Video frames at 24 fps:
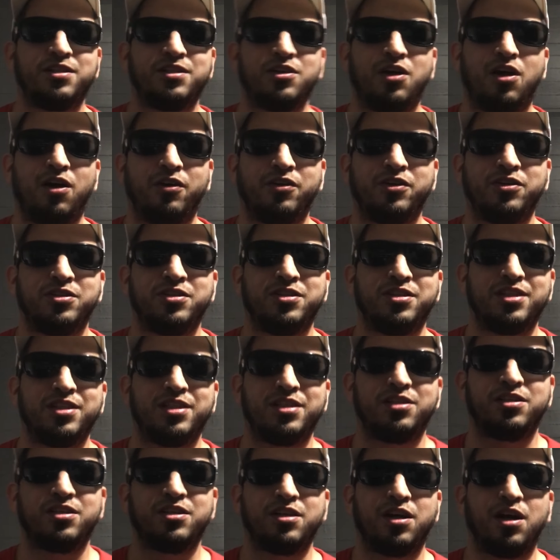all your
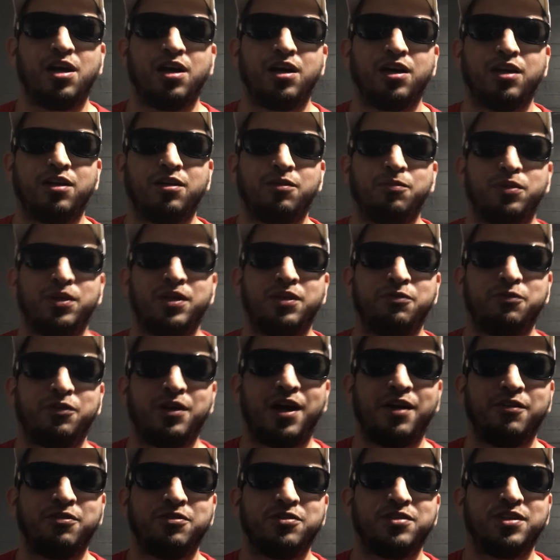sense, complete
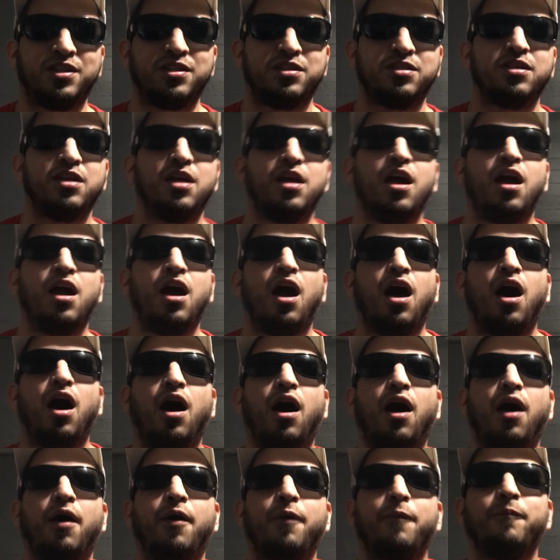five sense,
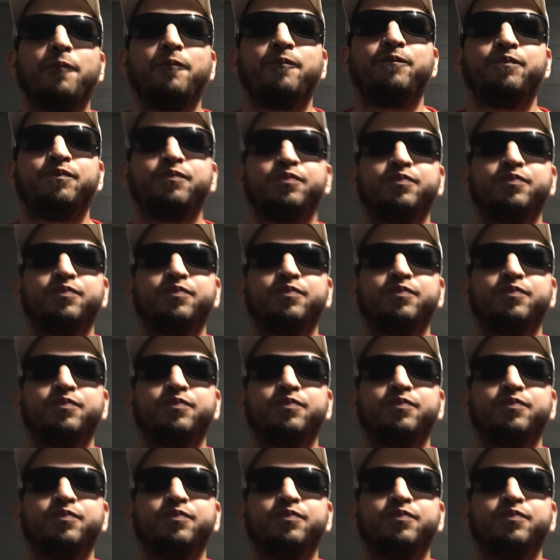and